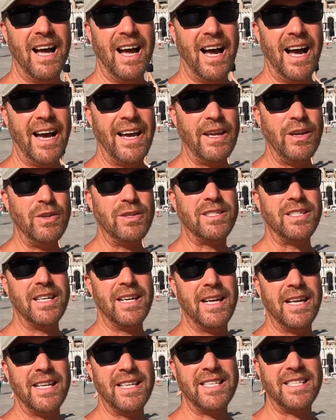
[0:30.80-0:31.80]
I used
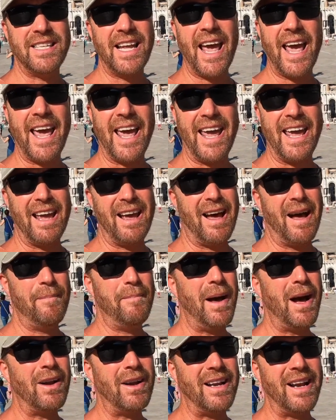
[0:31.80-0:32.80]
to stay
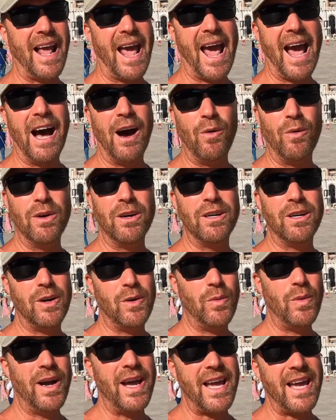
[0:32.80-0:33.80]
about an hour
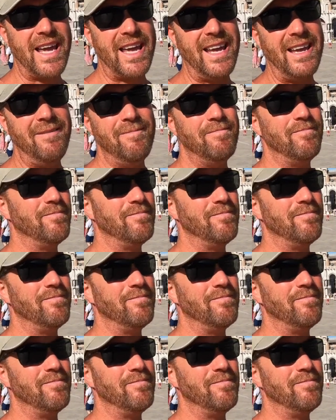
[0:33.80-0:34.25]
away.